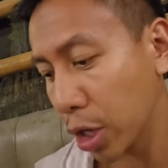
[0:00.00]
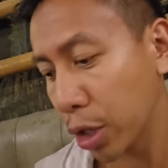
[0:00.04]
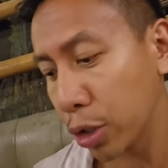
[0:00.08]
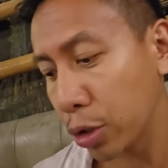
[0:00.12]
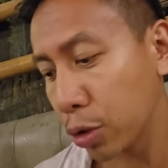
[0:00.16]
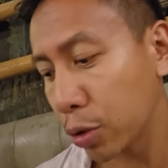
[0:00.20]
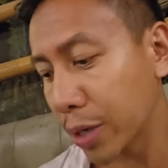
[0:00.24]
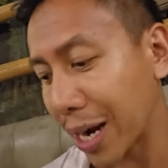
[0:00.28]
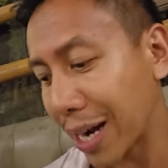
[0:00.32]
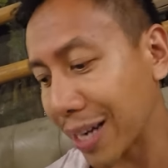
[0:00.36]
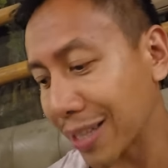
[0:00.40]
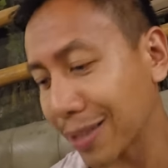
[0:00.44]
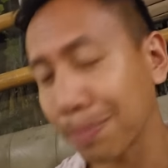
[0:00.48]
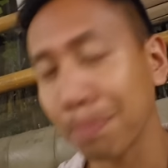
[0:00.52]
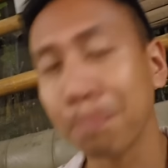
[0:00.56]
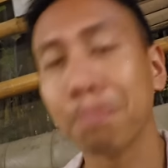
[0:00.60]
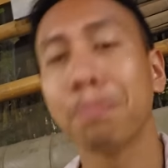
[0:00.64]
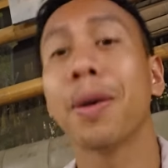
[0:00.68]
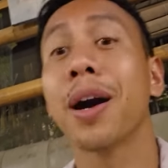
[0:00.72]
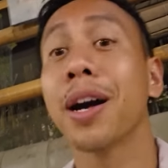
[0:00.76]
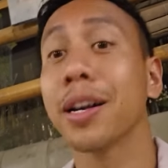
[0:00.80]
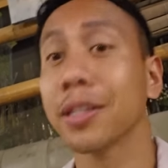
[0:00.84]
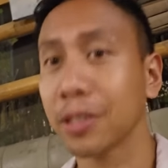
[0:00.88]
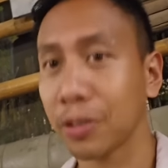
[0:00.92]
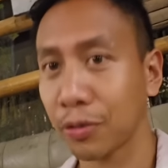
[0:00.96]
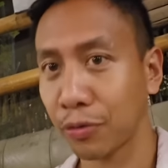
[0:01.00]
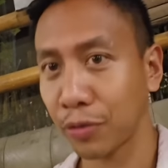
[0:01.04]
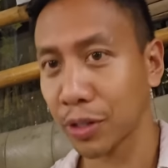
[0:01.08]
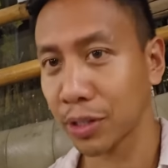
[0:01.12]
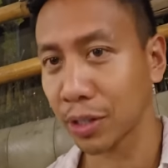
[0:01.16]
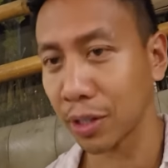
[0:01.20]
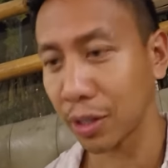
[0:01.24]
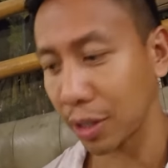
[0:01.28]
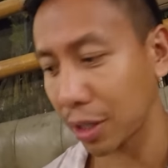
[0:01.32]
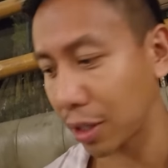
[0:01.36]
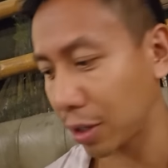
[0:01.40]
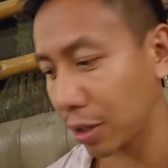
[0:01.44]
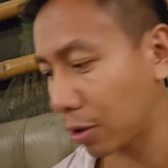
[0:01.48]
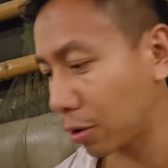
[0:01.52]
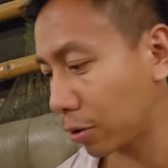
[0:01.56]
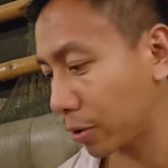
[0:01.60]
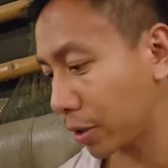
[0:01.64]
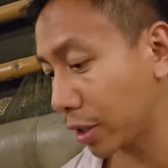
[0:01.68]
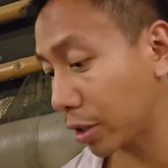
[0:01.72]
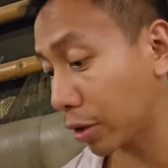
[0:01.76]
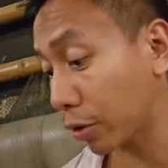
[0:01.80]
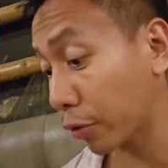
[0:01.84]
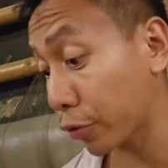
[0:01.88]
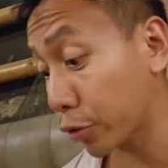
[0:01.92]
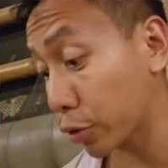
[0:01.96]
You guys must visit
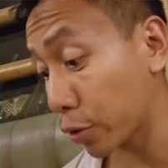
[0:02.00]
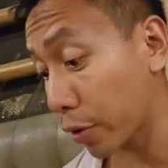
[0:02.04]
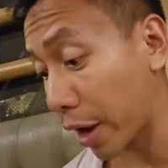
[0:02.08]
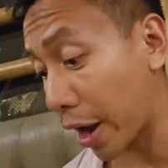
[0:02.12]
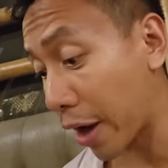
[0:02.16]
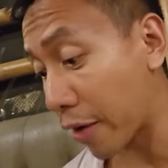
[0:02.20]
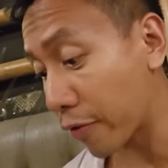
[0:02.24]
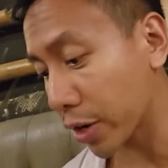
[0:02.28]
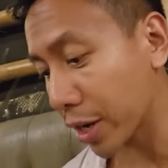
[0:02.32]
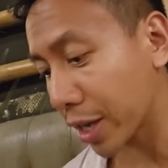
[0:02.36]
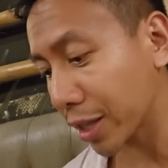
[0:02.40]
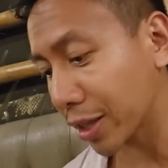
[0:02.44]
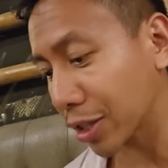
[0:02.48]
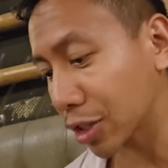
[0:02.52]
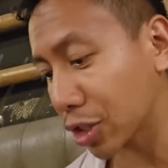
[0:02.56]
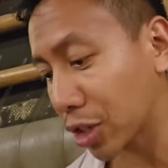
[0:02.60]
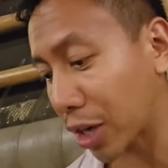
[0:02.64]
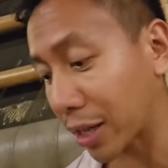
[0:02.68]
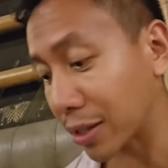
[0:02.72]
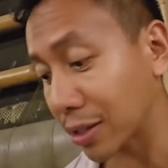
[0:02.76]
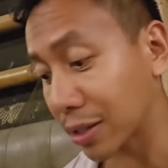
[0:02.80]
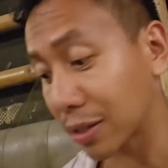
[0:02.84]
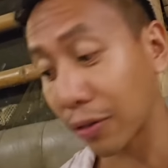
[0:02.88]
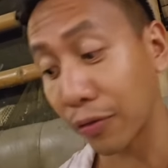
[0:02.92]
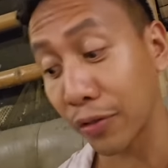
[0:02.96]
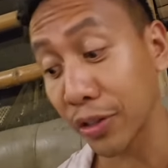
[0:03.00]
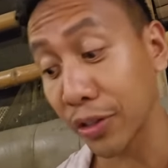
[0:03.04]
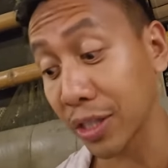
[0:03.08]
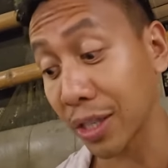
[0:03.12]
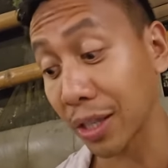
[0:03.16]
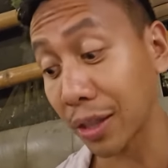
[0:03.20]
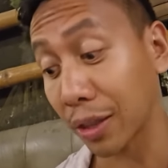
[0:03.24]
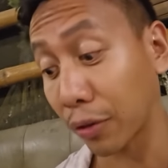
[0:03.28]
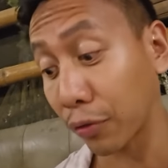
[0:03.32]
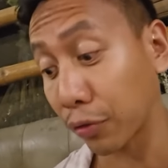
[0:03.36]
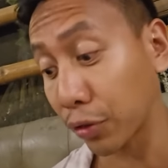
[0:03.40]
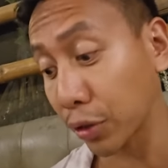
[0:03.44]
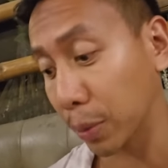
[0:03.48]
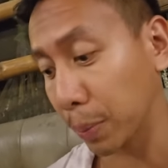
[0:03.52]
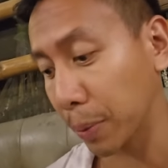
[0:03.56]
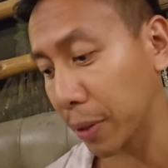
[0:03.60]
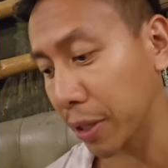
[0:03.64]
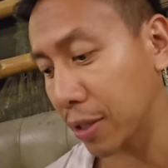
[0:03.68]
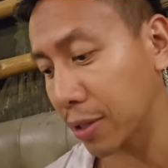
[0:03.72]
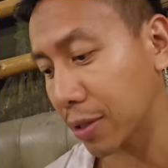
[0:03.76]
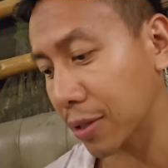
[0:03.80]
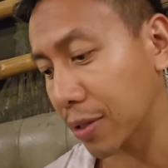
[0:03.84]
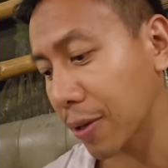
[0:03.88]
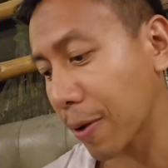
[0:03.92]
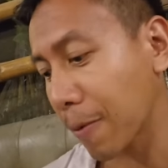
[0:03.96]
Iloilo if you ever get the chance to visit the
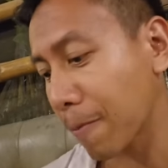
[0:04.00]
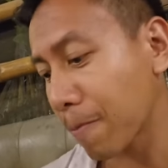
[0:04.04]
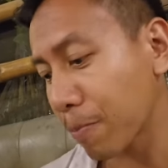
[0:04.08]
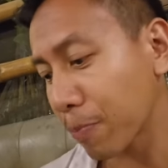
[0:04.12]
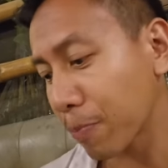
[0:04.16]
Philippines,